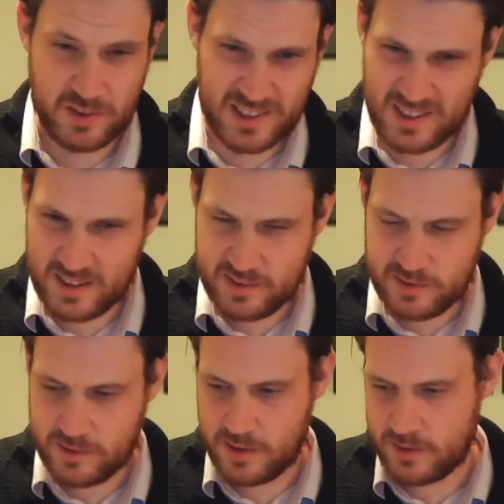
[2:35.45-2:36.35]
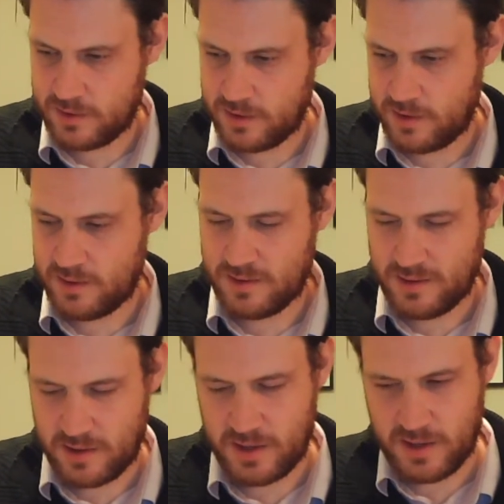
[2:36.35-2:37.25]
I'd like to think that it
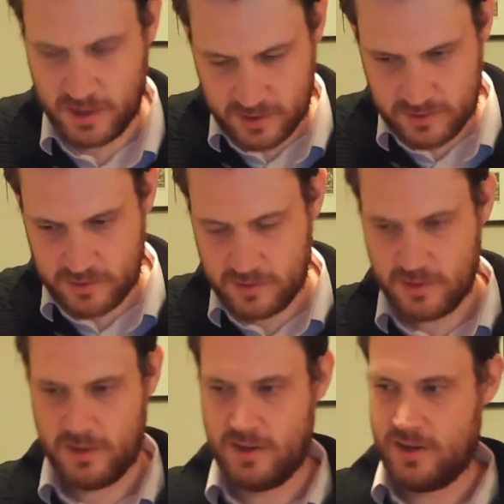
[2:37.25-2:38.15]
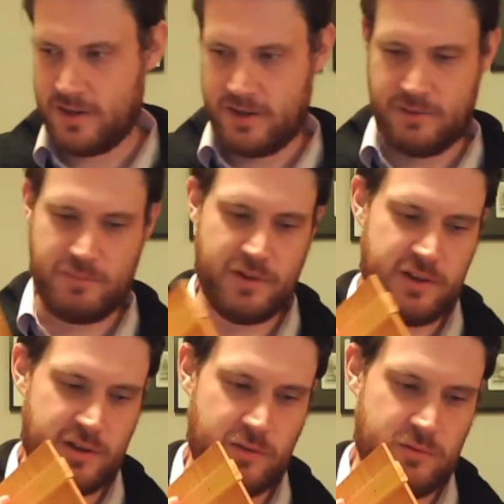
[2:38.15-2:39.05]
is, but they
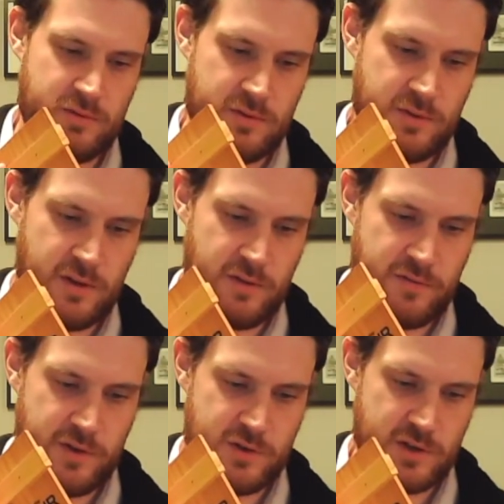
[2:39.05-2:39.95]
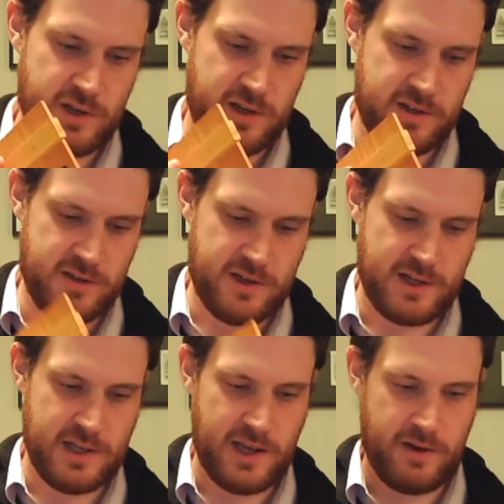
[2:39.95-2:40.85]
don't officially
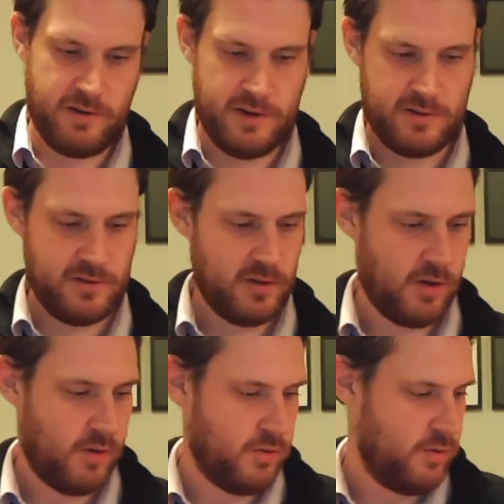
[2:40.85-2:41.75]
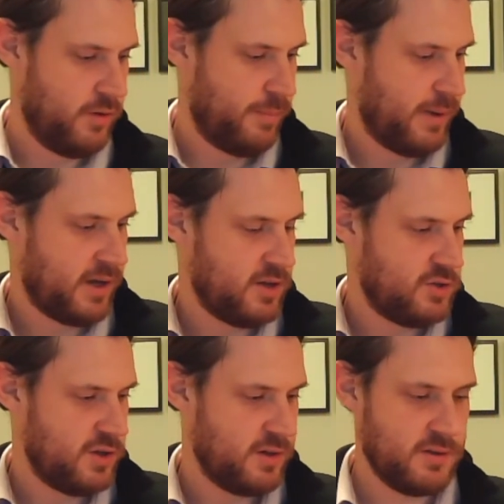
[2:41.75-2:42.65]
declare it on the
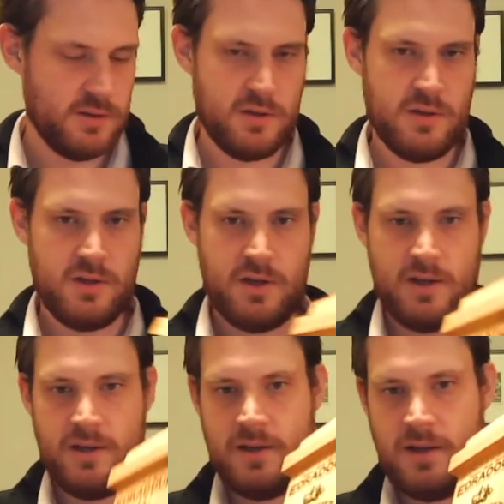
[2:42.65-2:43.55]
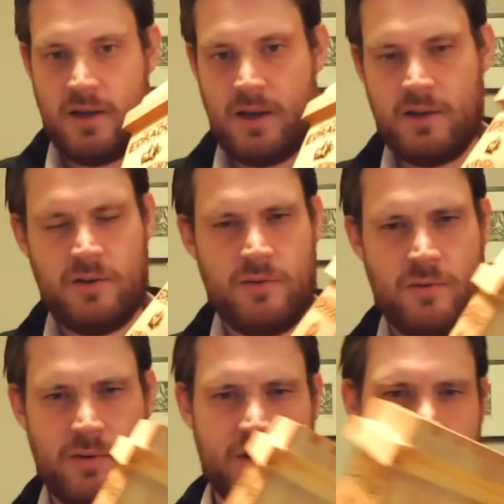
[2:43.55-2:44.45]
packaging. I don't know what
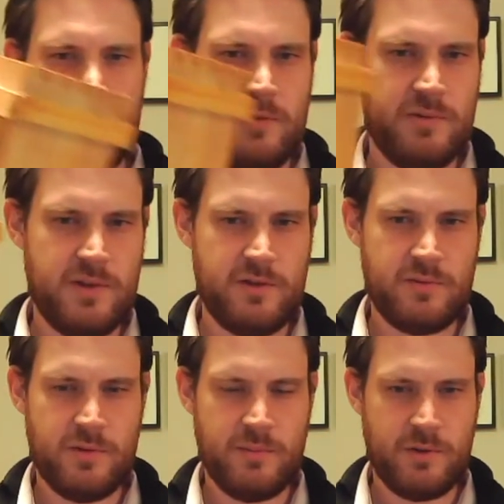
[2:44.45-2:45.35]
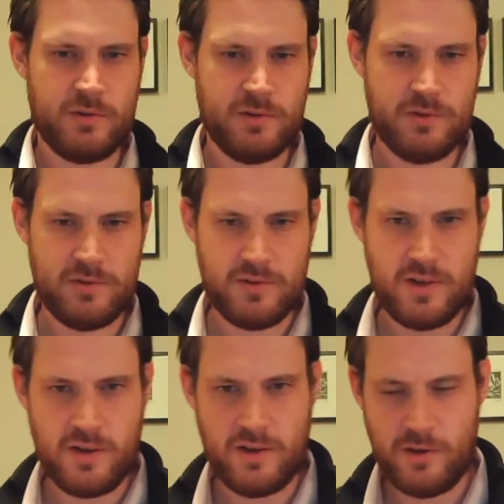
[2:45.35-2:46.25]
I'm going to do with this when the bottle's
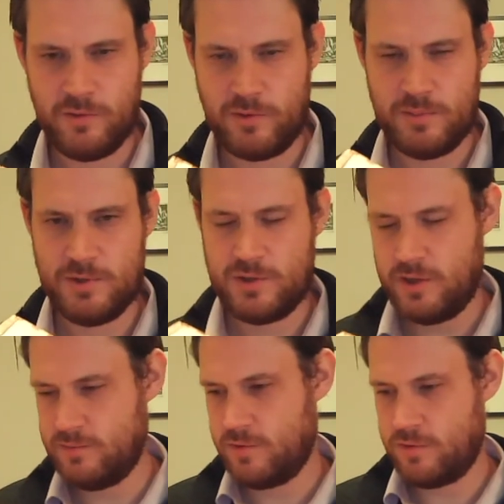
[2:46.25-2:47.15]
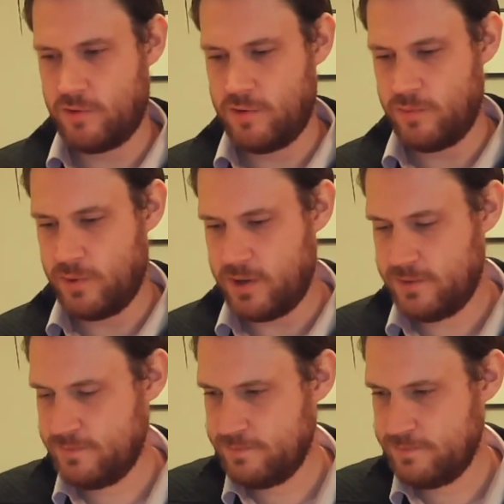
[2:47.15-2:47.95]
over. It'd be a shame to throw it away.